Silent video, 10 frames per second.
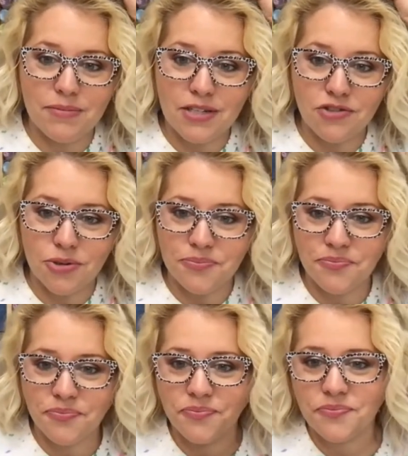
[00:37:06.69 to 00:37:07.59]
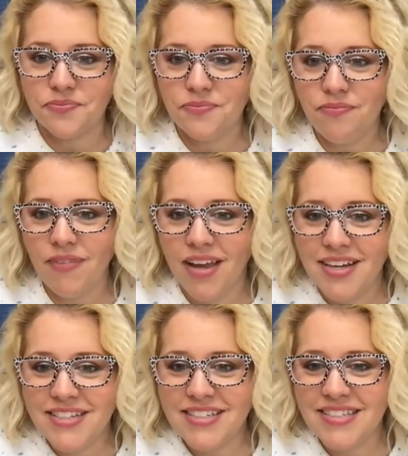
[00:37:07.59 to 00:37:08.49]
Central.
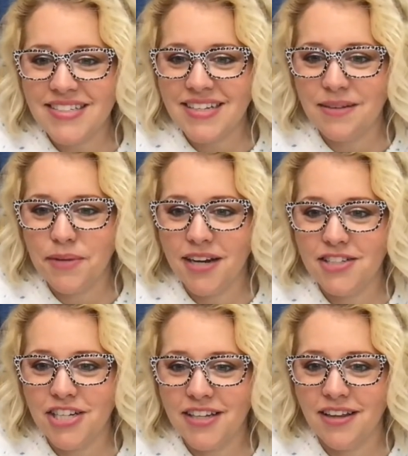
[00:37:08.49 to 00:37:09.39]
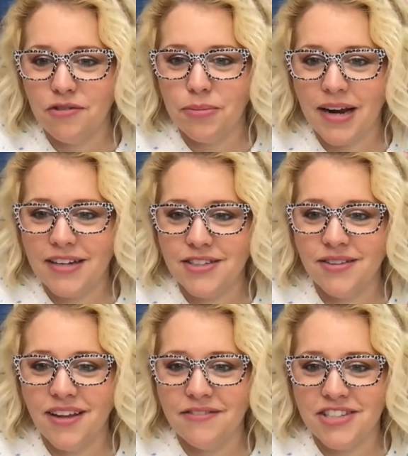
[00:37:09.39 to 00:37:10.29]
Dixie says, I'm not a chicken lover, but I do
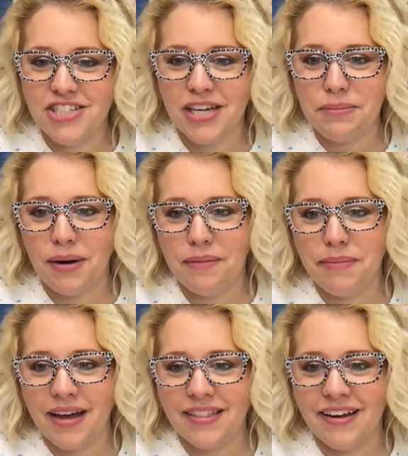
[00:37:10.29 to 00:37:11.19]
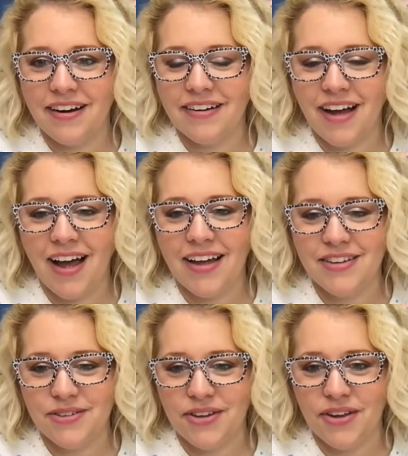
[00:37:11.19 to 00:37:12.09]
love the chicken mom back there. I
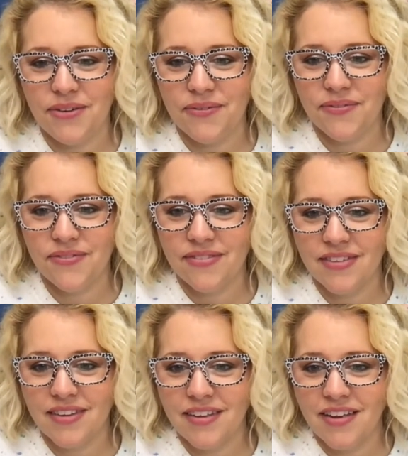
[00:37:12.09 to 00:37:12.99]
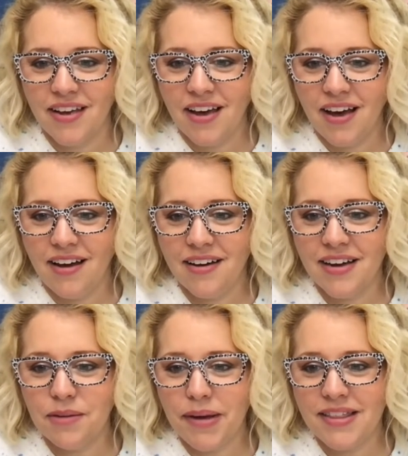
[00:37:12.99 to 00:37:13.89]
do too. Uh,
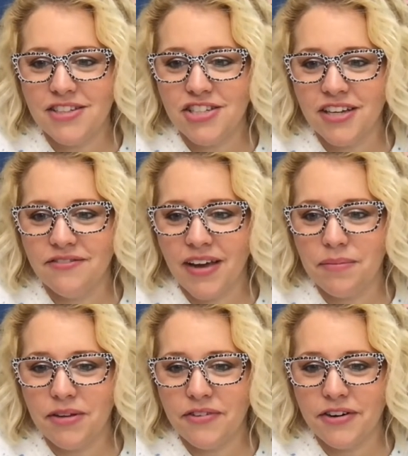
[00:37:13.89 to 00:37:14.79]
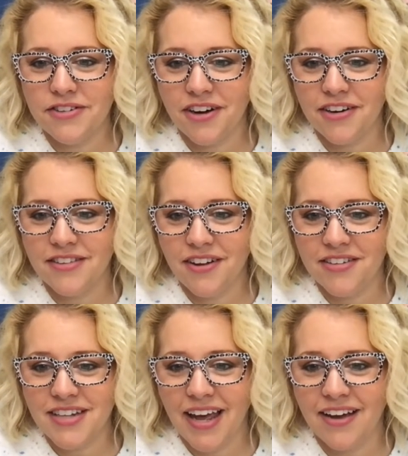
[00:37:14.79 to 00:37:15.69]
gonna paint the chicken family for your daughter-in-law
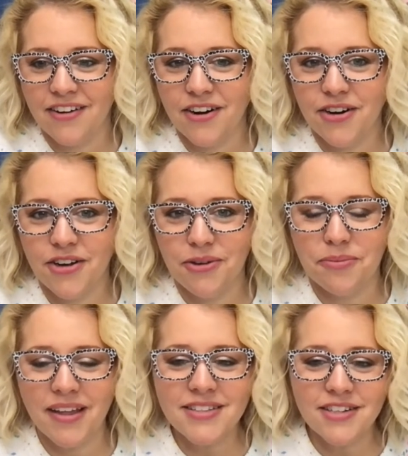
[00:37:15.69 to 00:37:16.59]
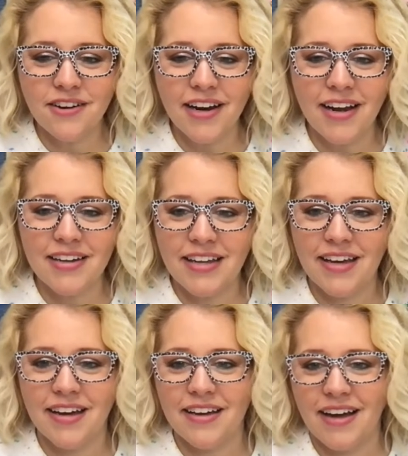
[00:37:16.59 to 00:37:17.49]
to hang on her coop. That's a great
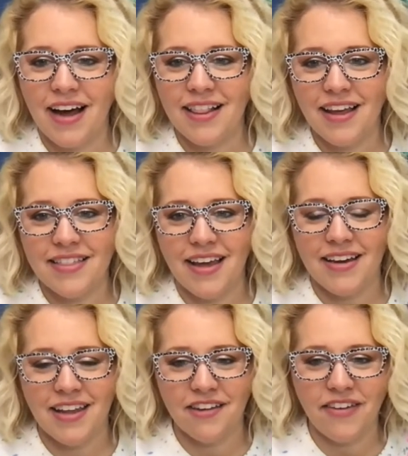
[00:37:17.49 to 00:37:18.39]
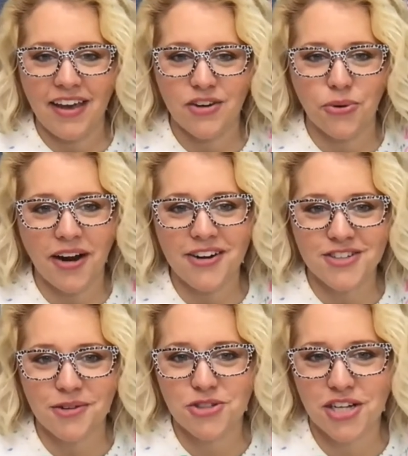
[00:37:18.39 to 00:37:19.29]
idea. I like the idea of hanging door hangers
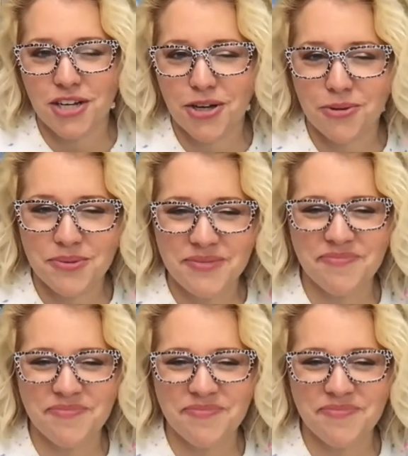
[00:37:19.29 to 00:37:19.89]
on chicken coops.